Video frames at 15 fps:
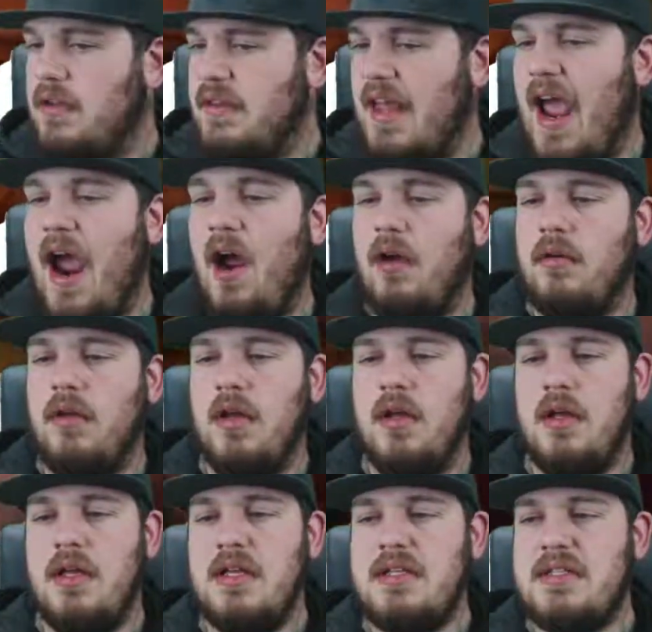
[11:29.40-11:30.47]
There.
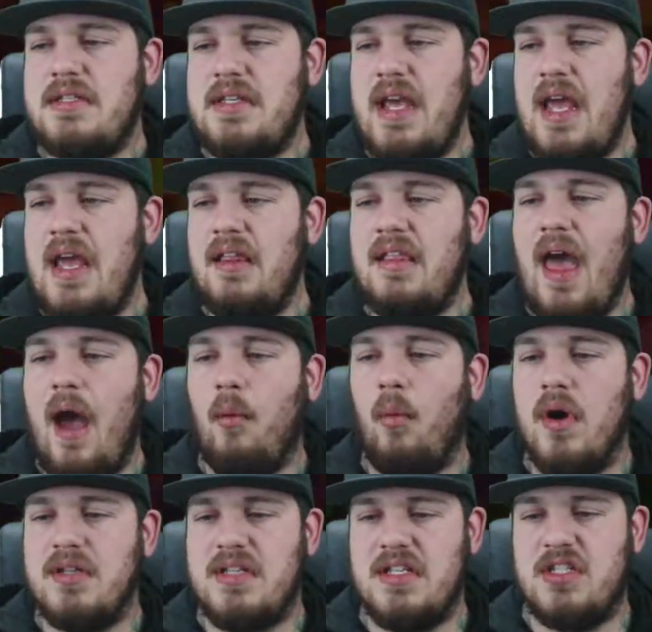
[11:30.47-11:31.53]
See, that
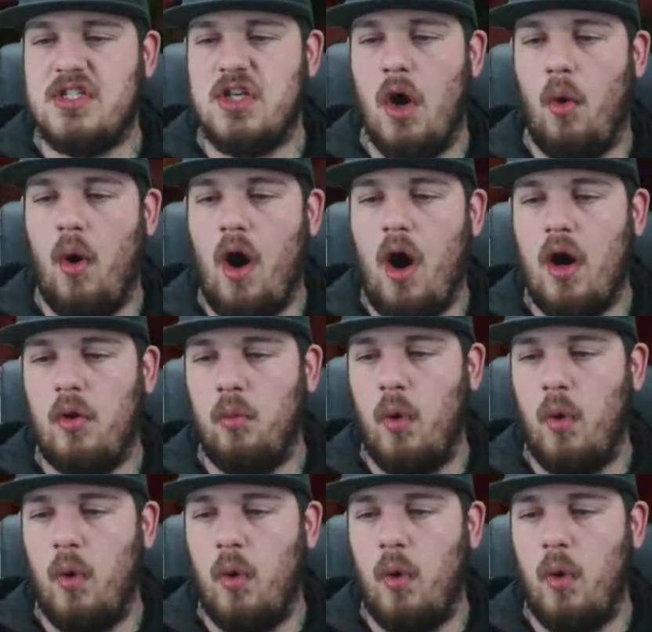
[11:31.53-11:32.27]
wasn't so hard,